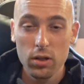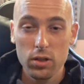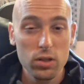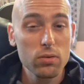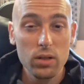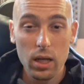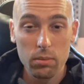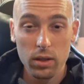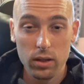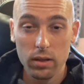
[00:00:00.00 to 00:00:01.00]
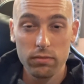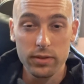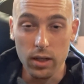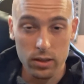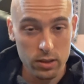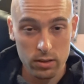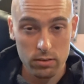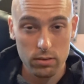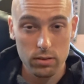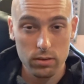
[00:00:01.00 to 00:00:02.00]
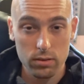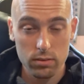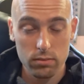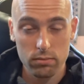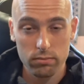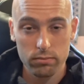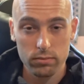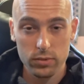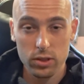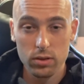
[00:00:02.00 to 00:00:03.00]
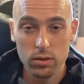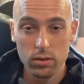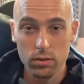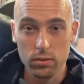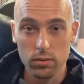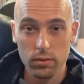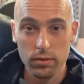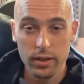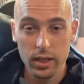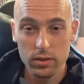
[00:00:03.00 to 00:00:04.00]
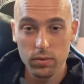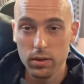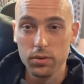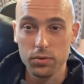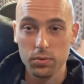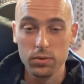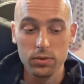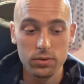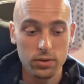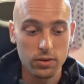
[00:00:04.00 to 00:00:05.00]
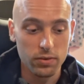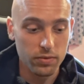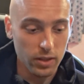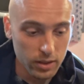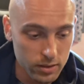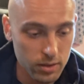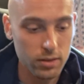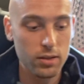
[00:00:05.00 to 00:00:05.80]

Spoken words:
you name it, they've done it. So that's why those rules are in effect.